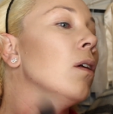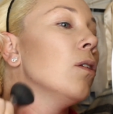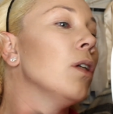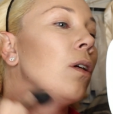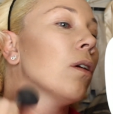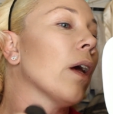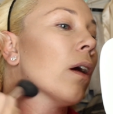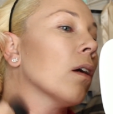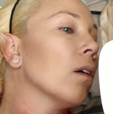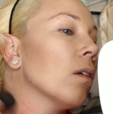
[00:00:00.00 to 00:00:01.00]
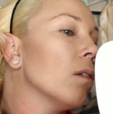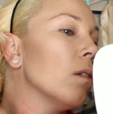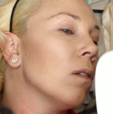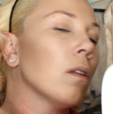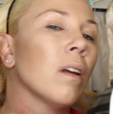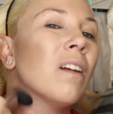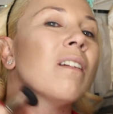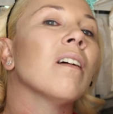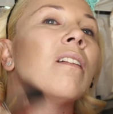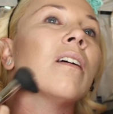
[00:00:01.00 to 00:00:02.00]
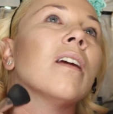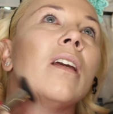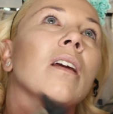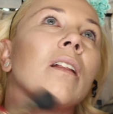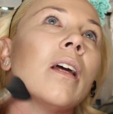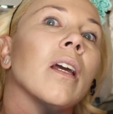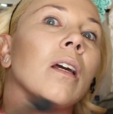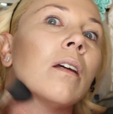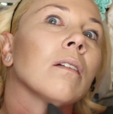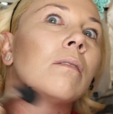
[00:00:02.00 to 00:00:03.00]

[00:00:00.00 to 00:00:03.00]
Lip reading: to your neck, so that you're not looking like,